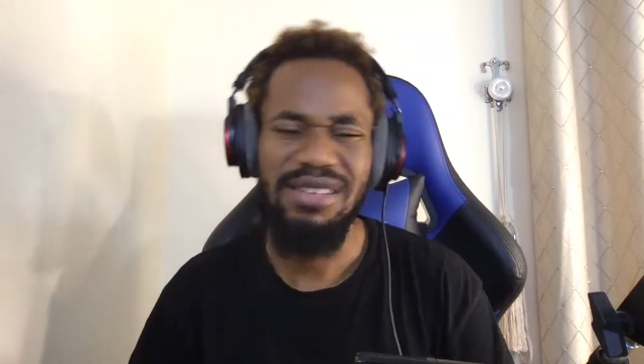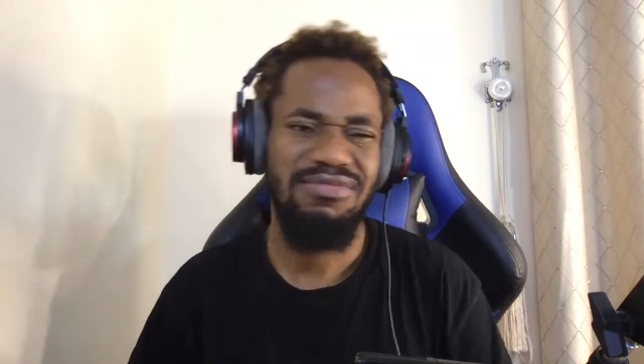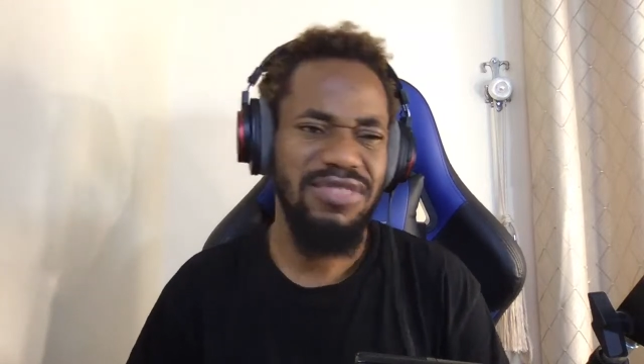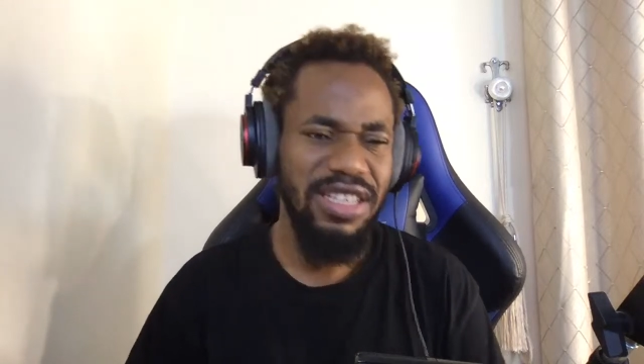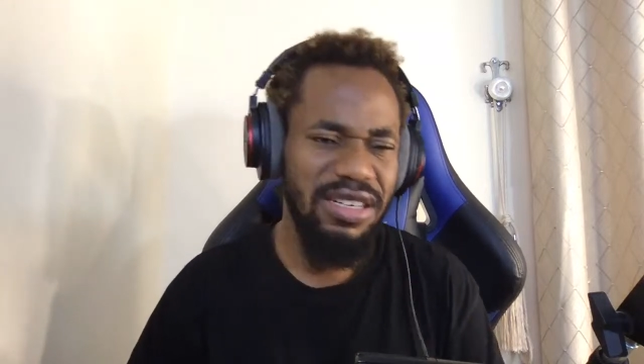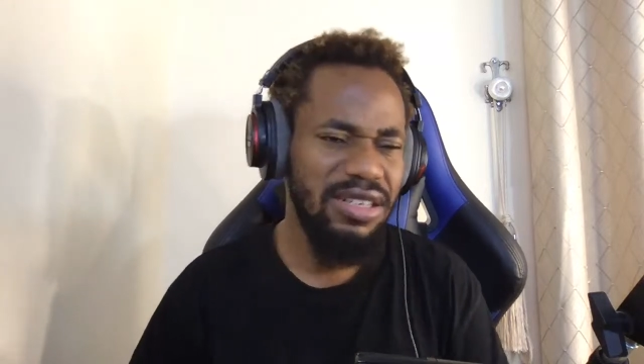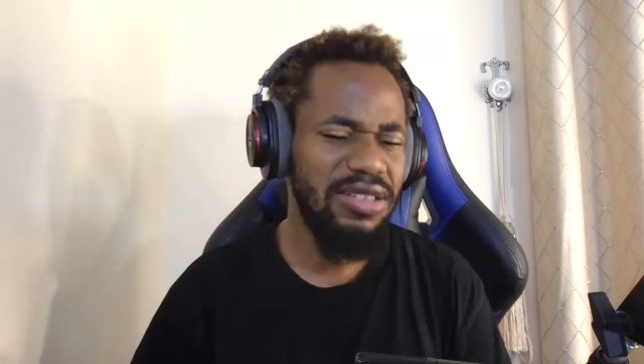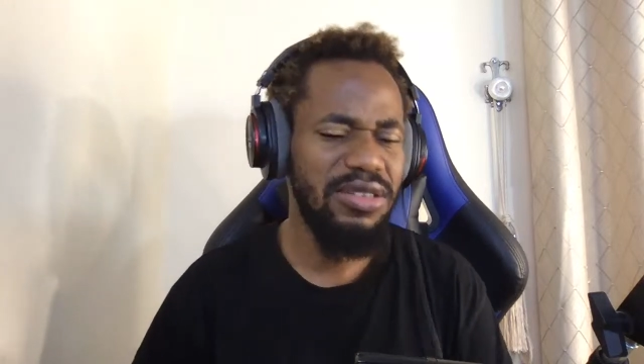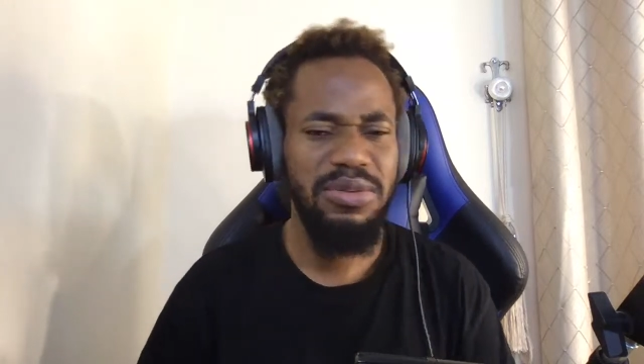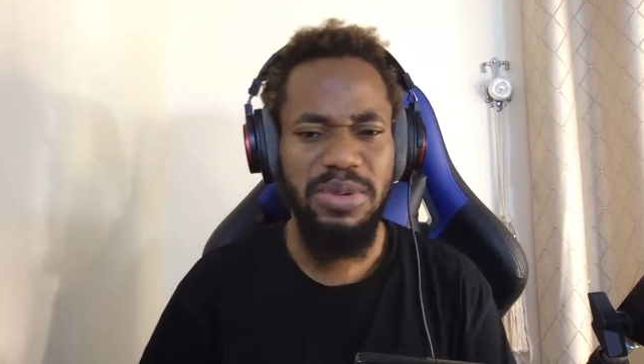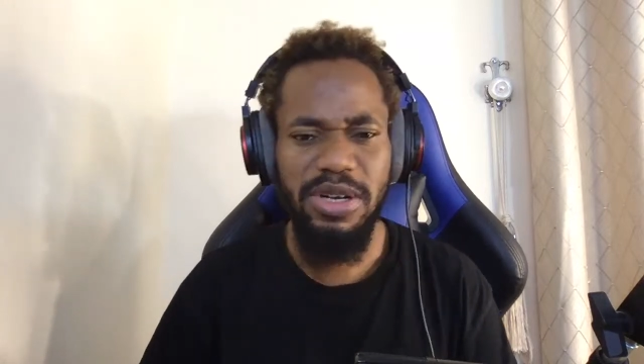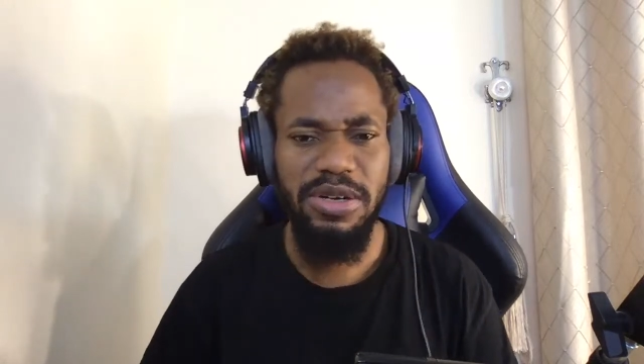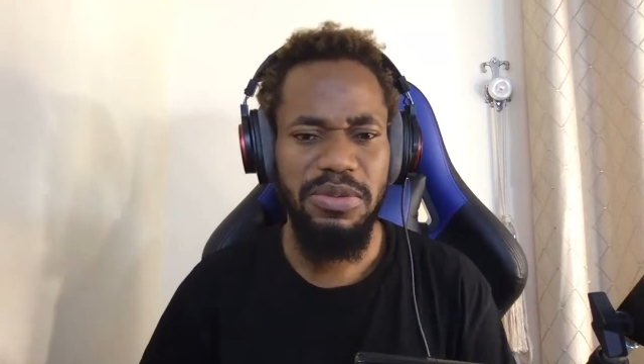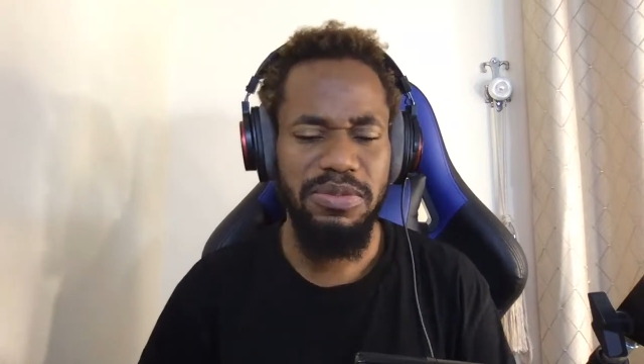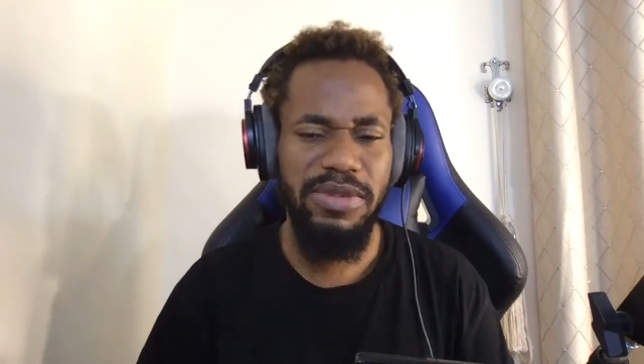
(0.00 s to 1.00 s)
like, oh,
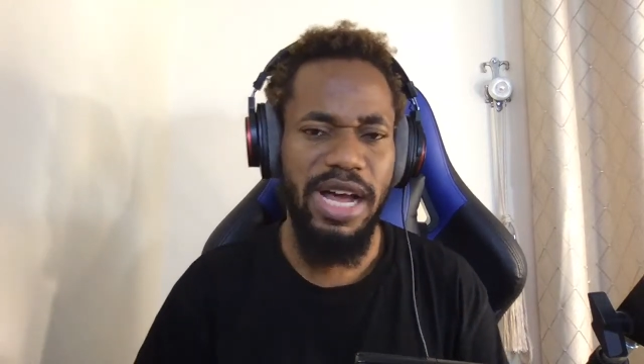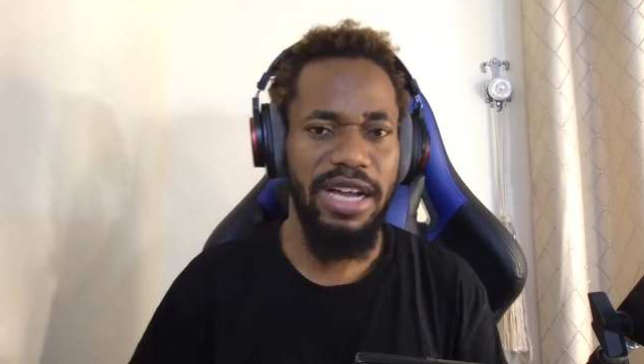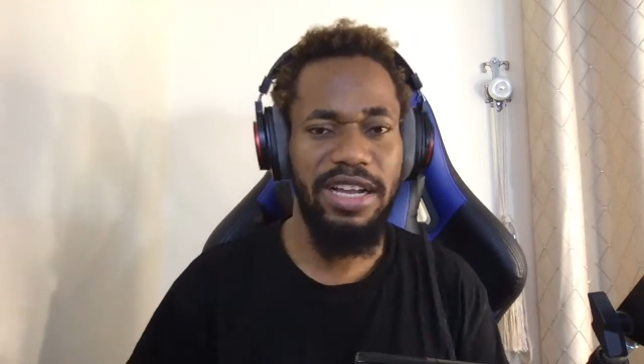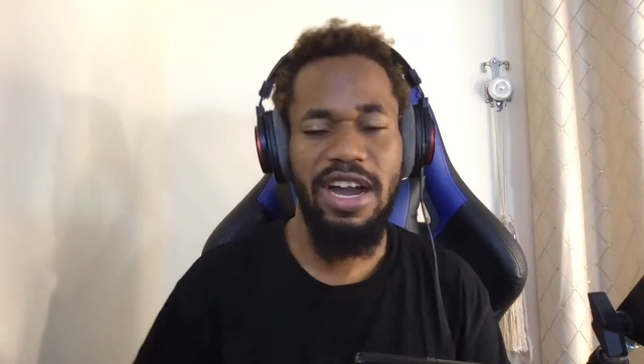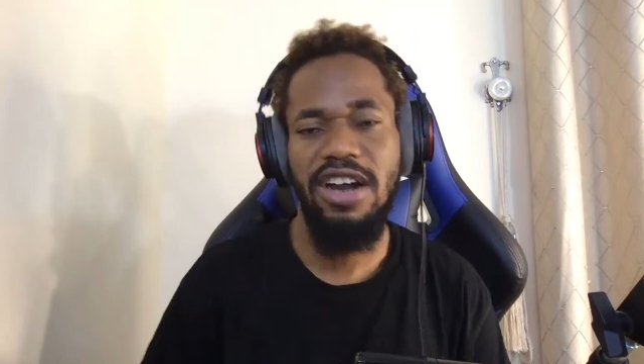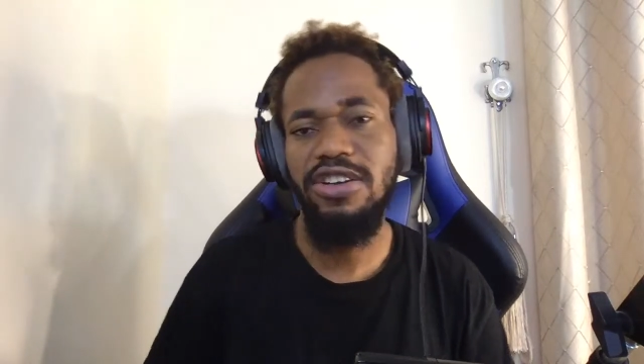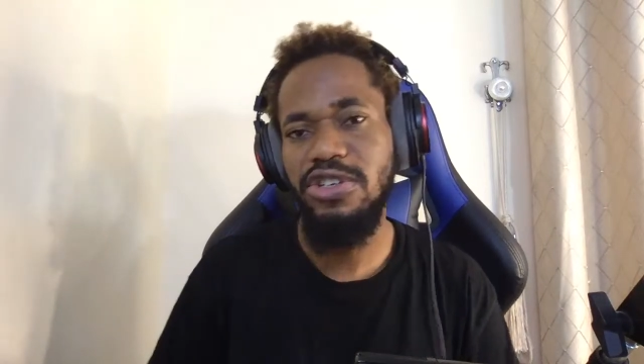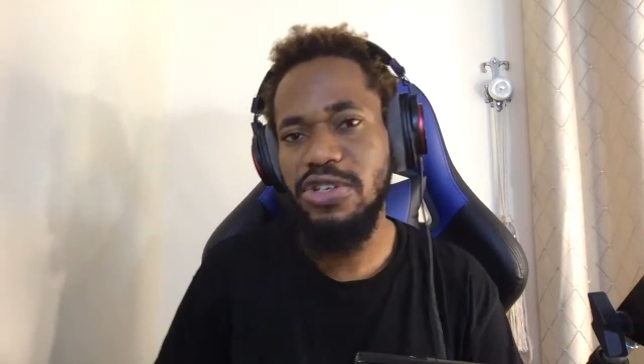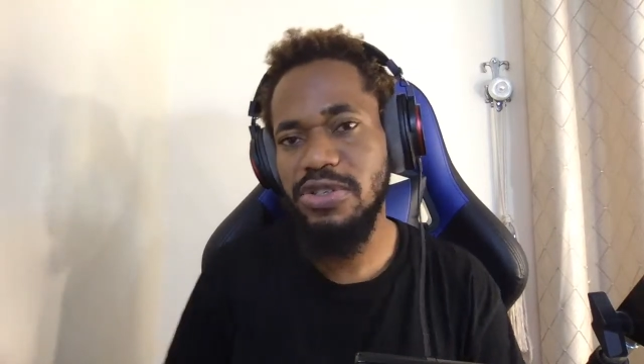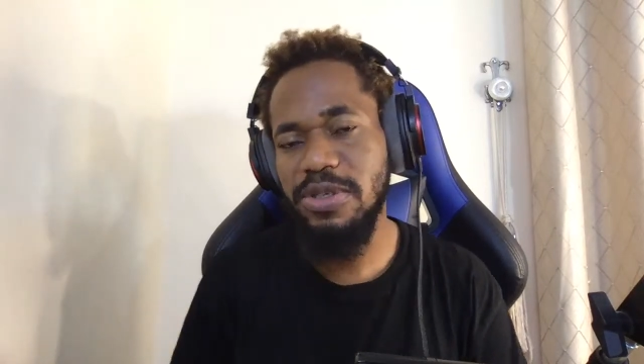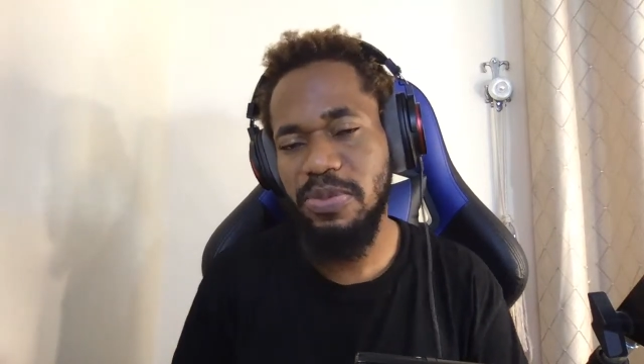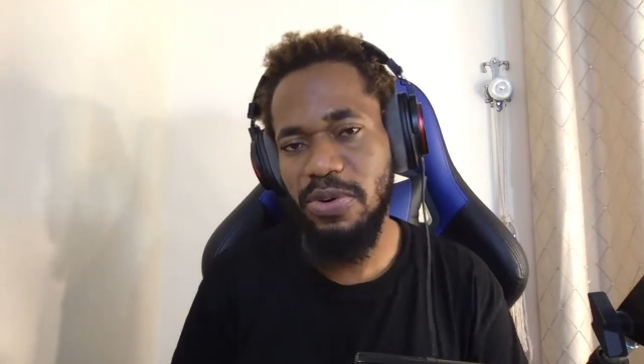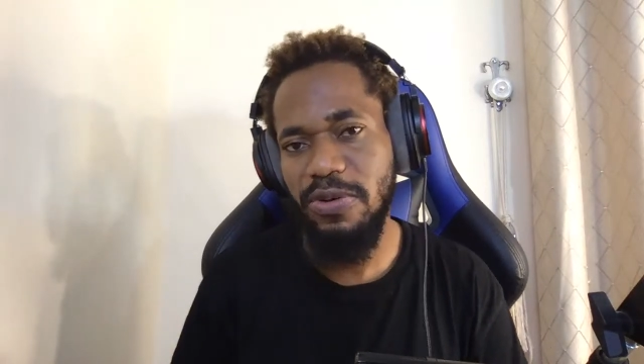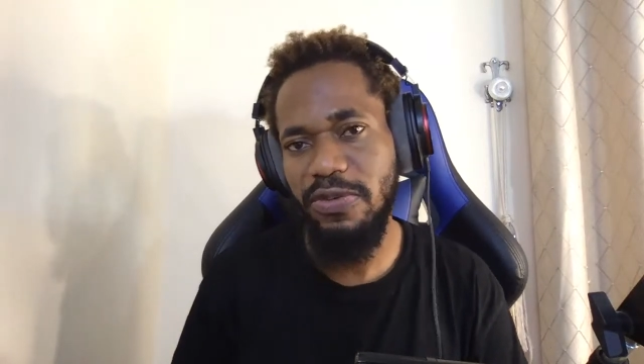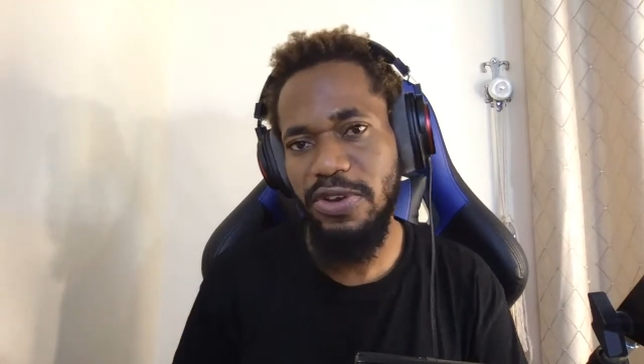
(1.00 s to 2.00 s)
well, I can't use the
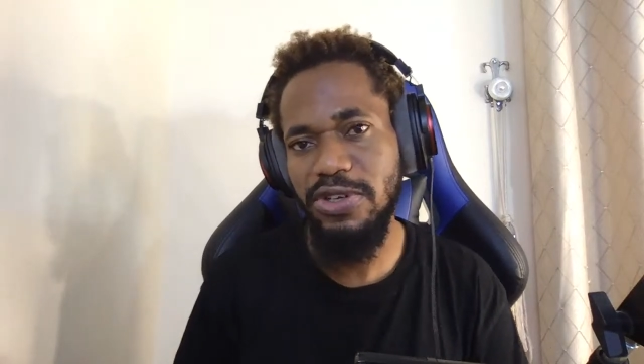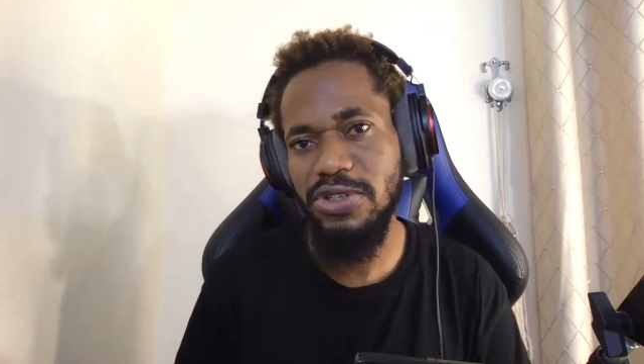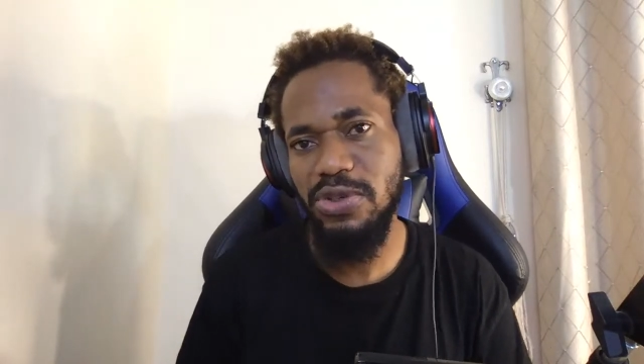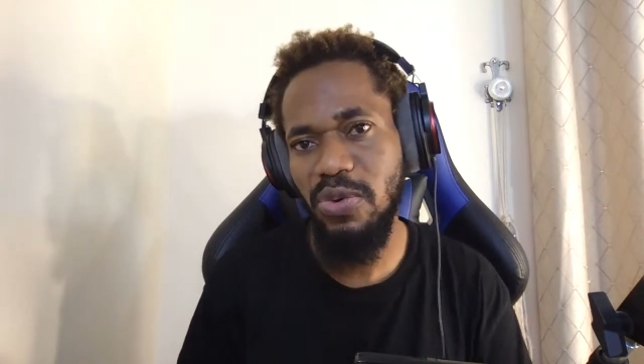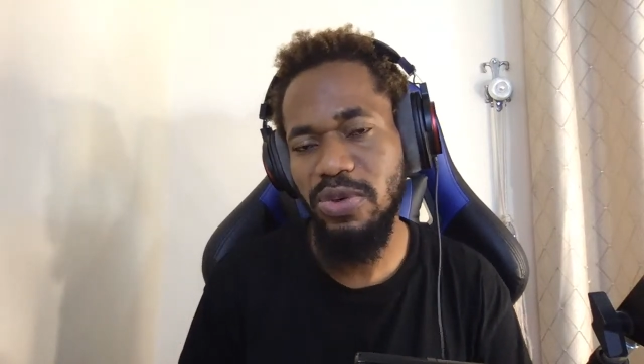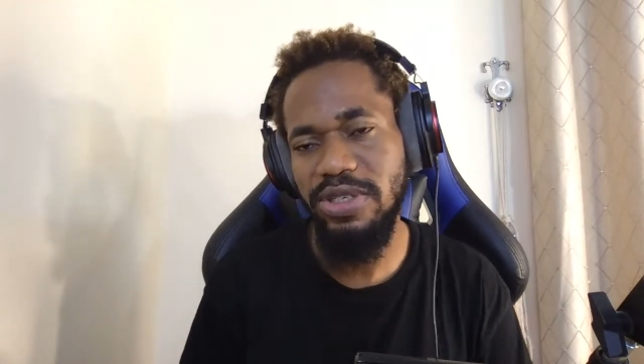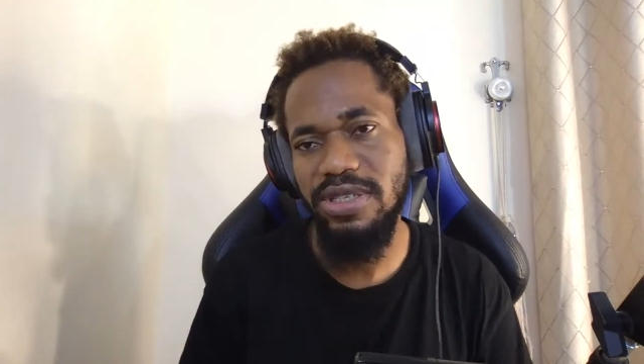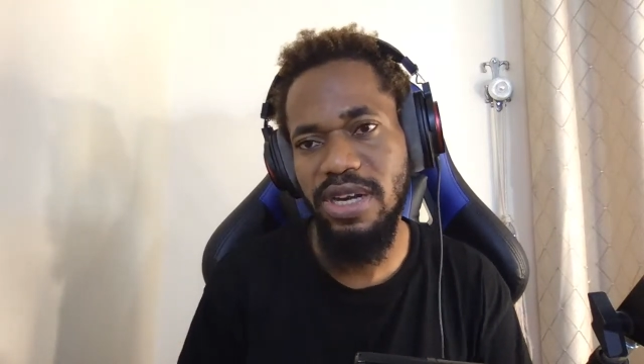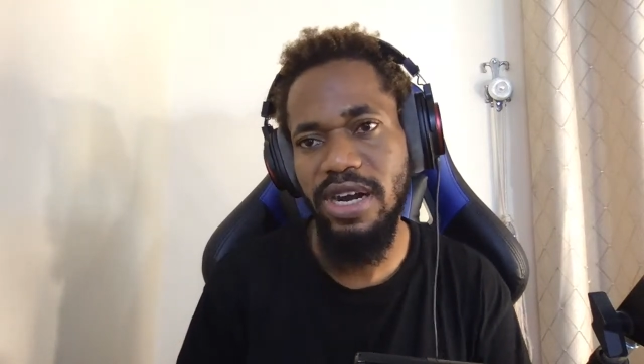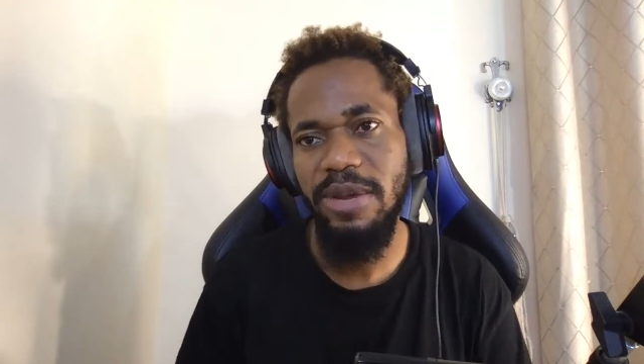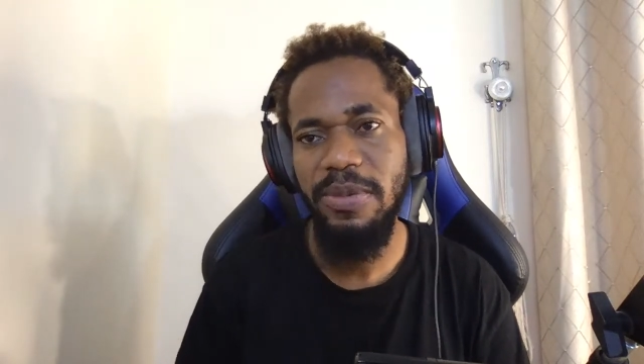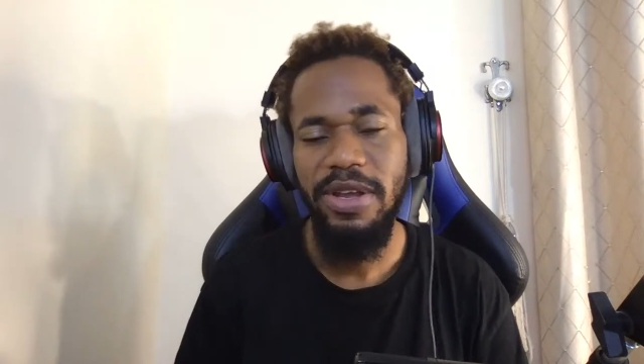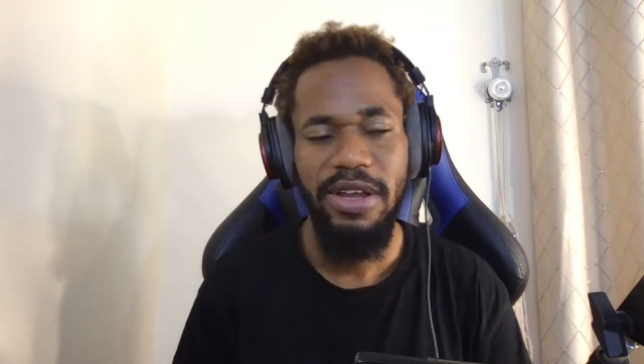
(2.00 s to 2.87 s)
pro features all the time.